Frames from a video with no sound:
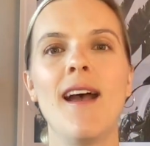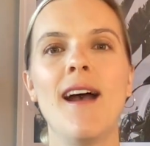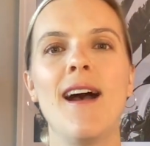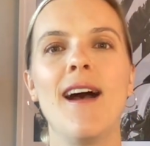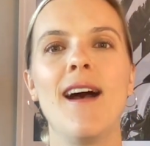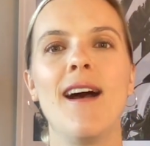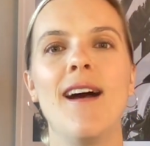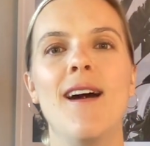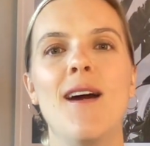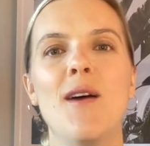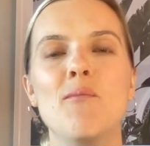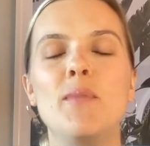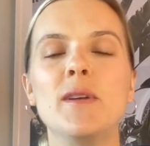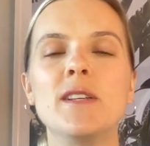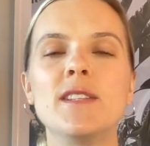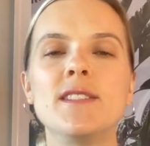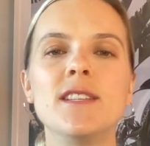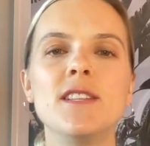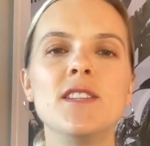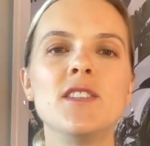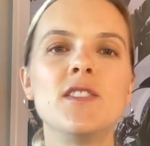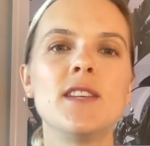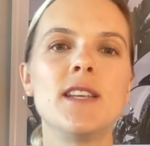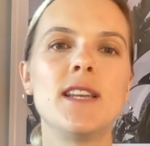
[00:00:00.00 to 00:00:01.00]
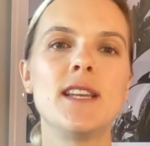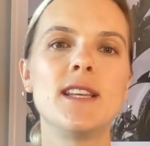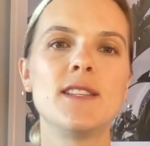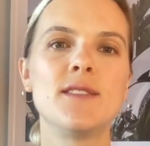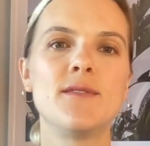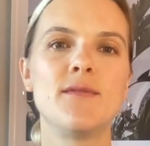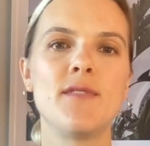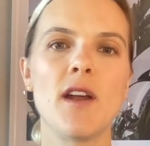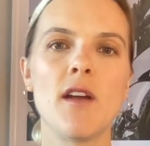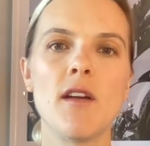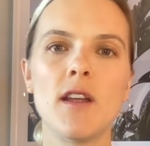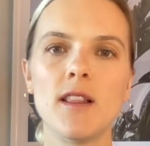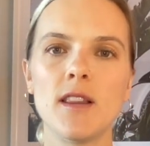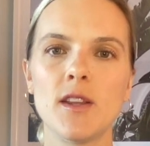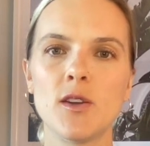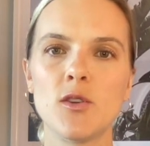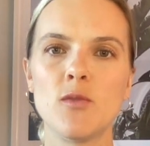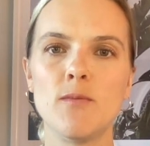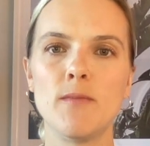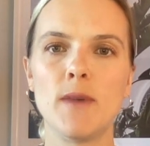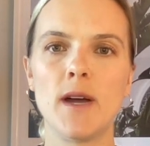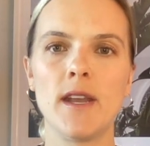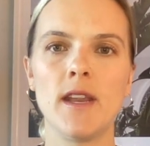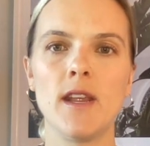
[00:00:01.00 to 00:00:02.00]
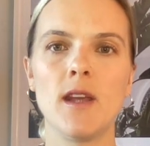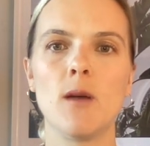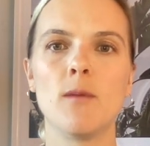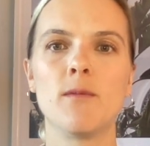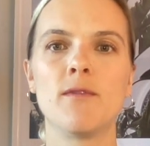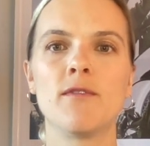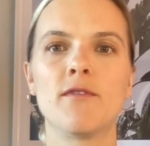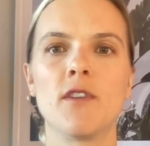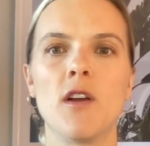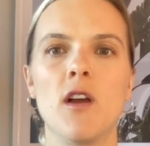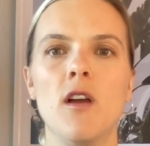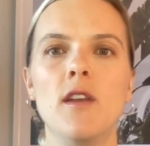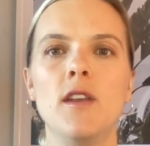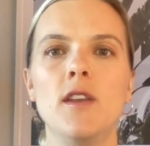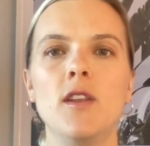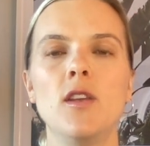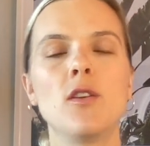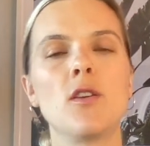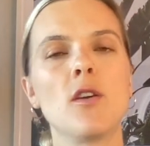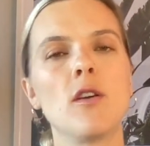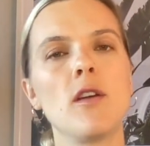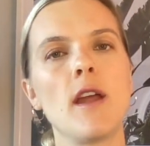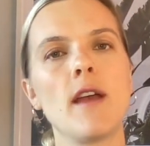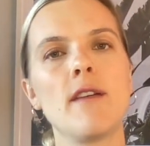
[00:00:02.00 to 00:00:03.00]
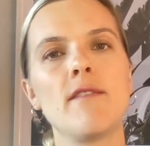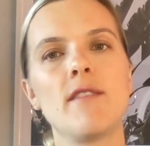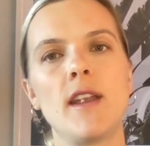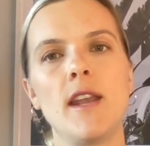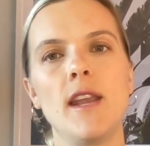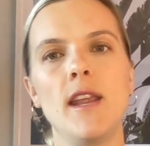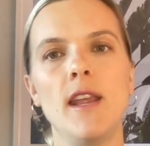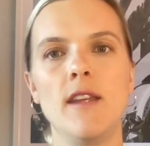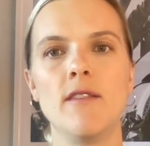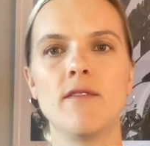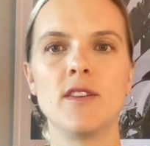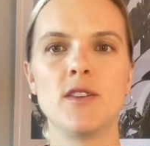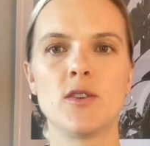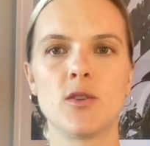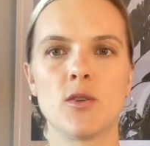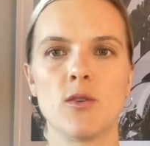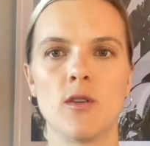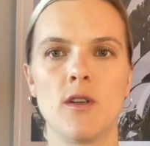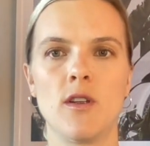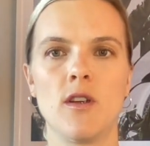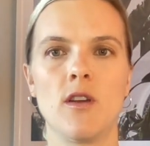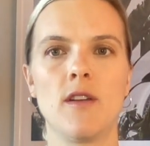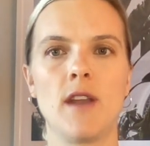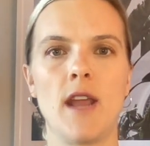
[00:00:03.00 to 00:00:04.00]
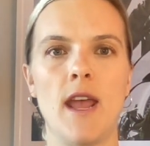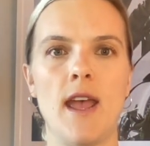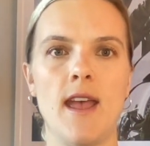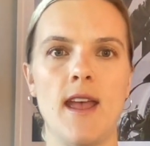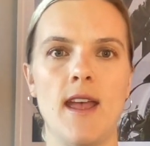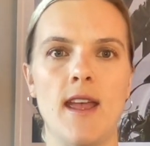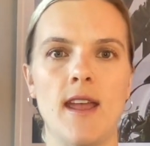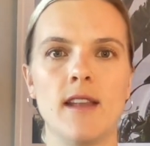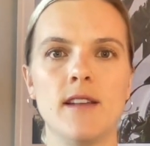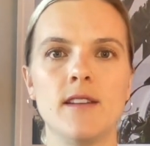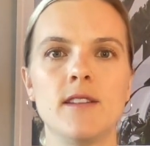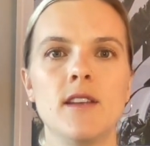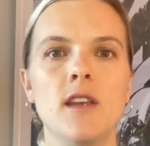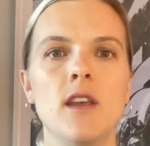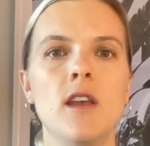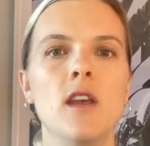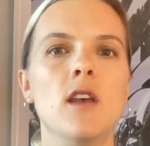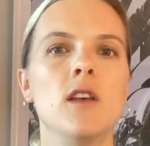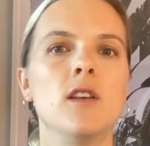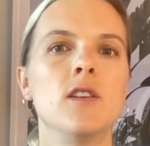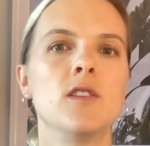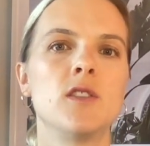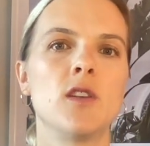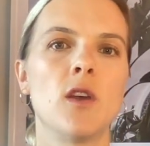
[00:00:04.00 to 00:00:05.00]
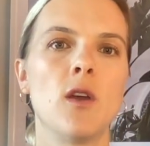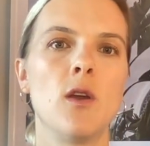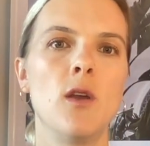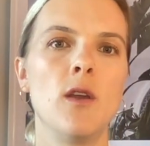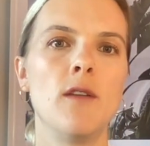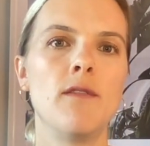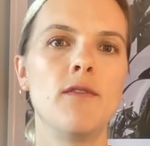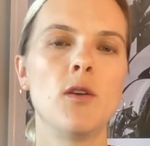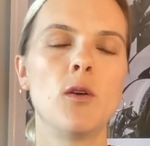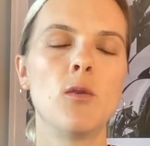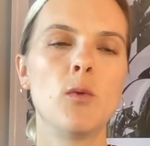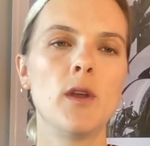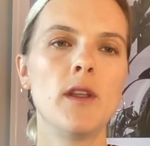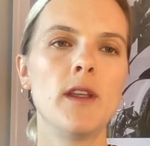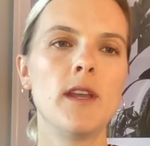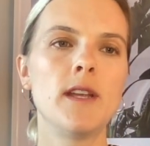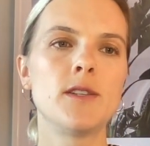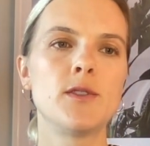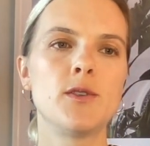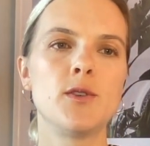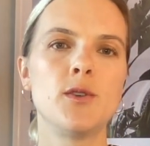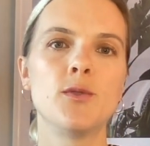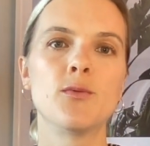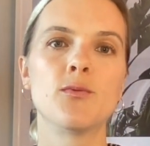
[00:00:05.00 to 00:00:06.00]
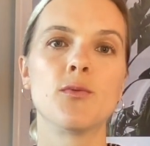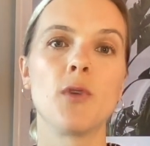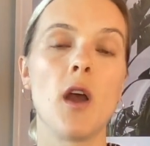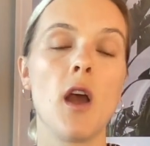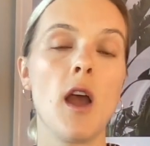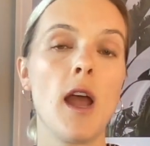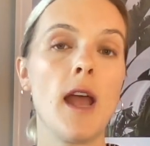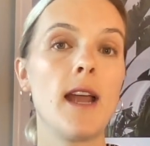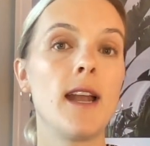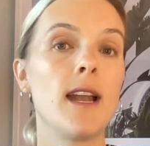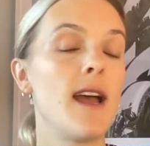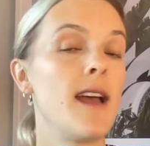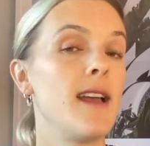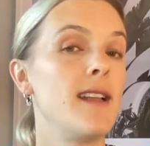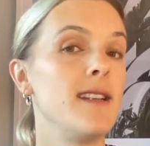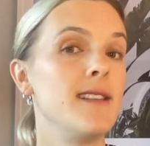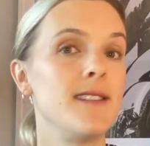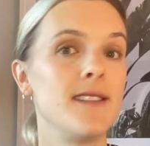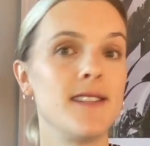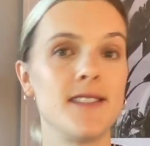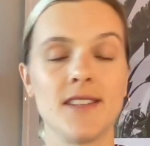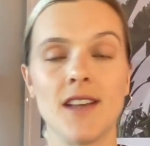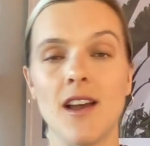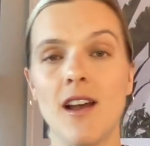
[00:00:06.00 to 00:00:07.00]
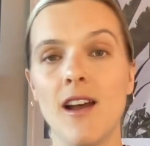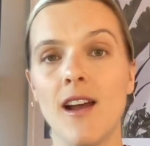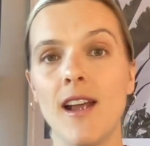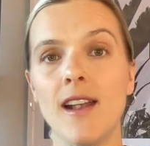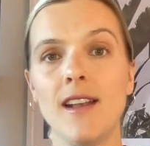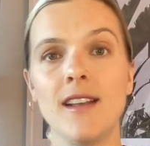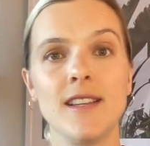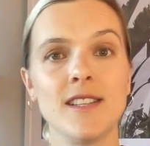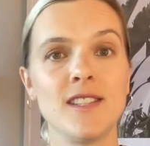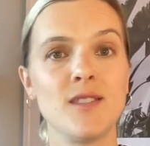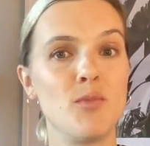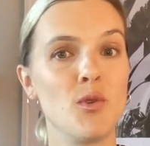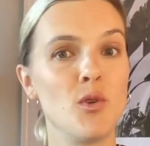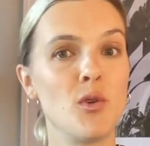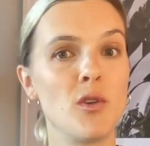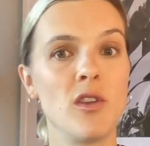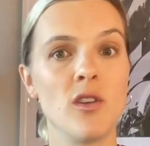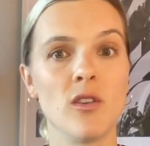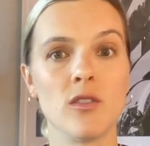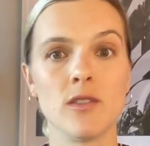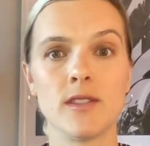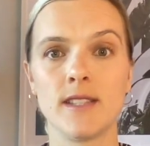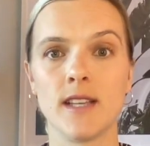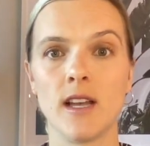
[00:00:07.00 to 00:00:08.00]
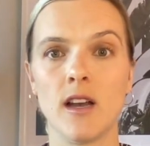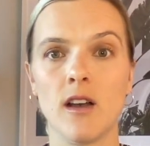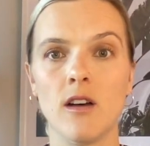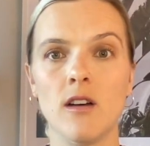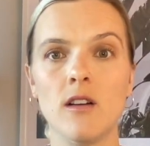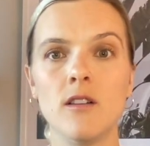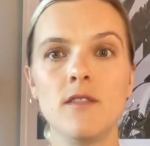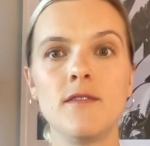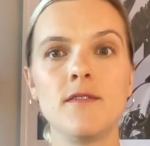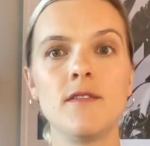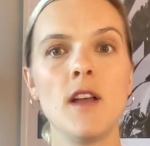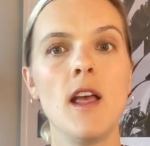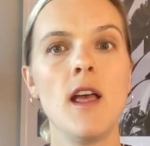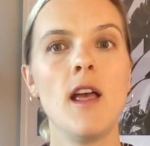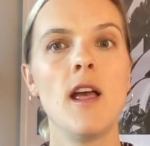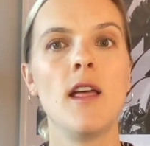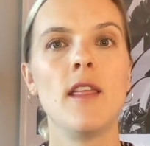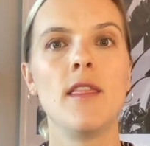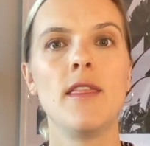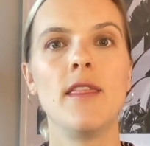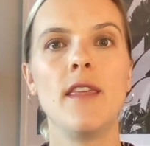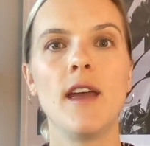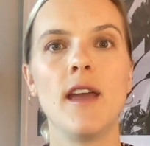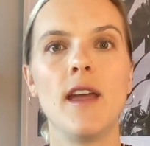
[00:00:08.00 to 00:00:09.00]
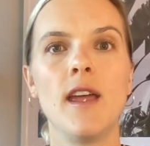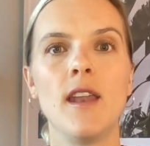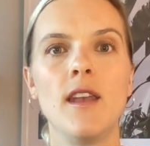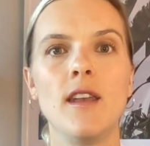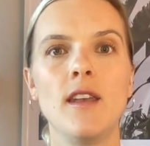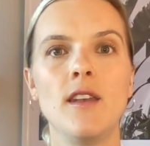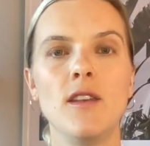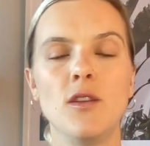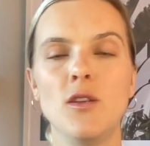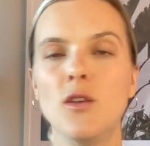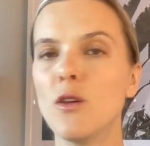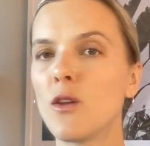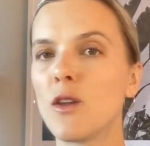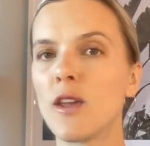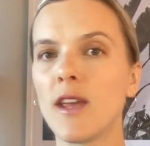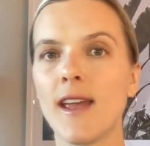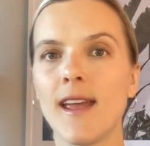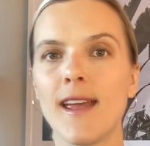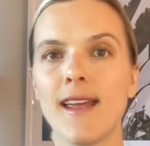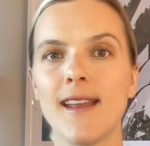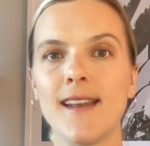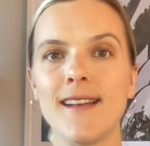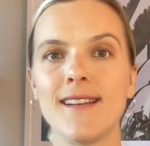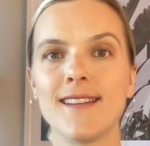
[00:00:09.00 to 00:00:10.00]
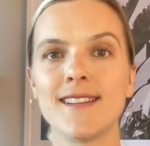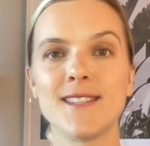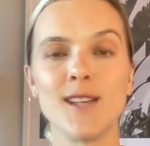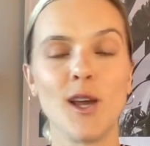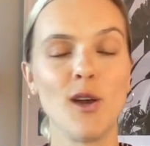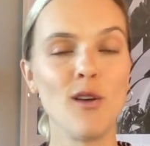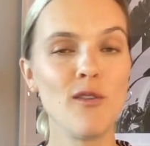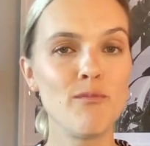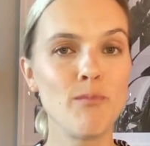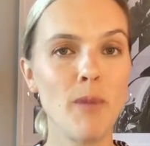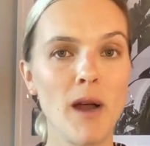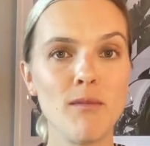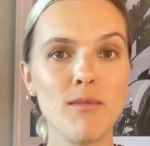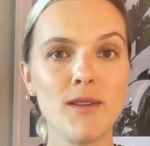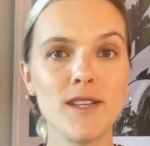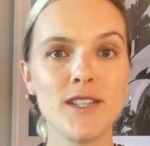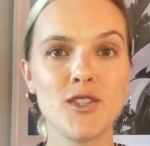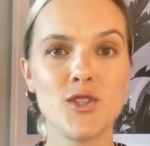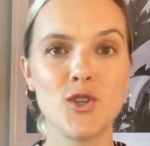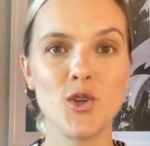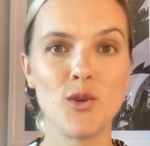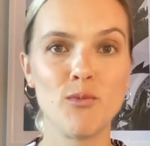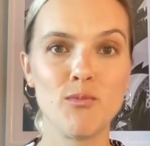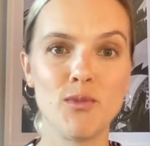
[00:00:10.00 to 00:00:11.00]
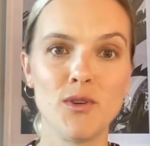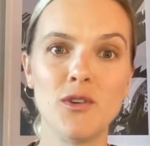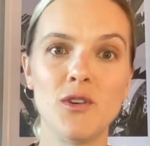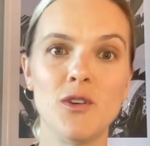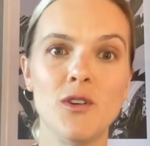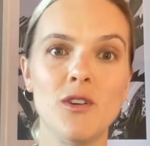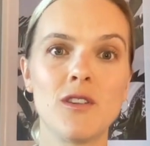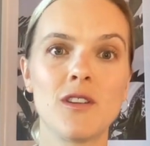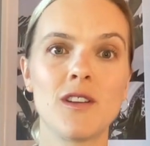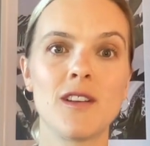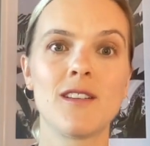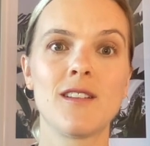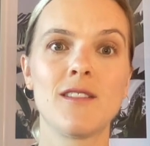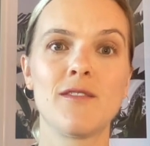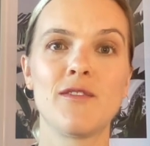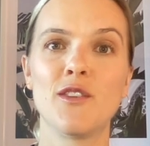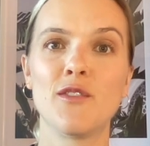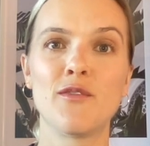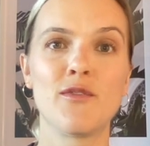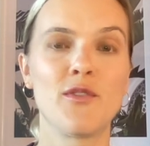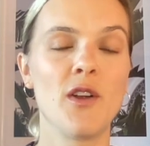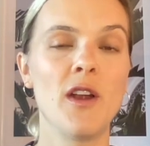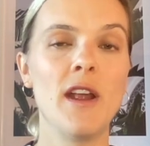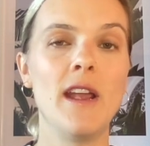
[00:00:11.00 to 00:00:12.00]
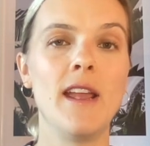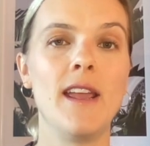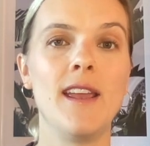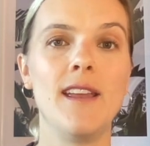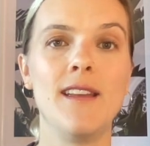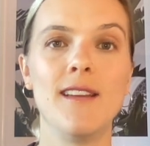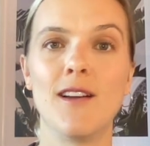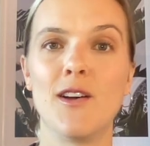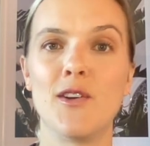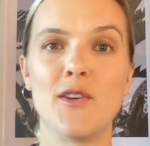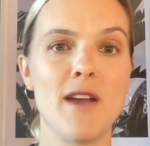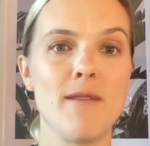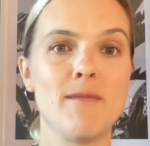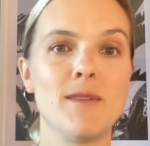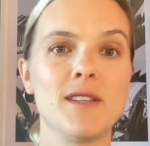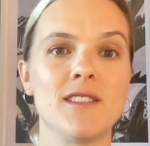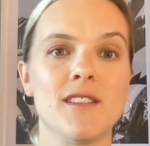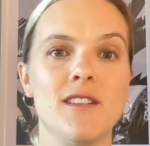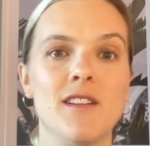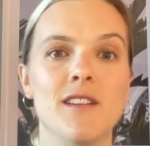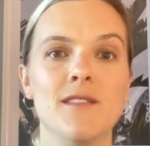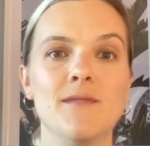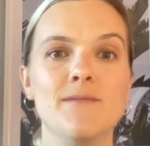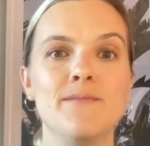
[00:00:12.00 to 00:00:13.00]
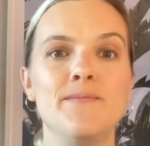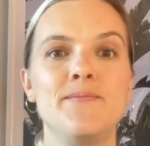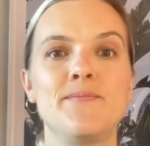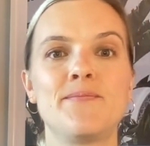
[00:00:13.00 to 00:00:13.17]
But since it is very little money up front, you don't have any inventory on hand. So if you're willing to write and design this book yourself, then you can self-publish your book for free on Amazon.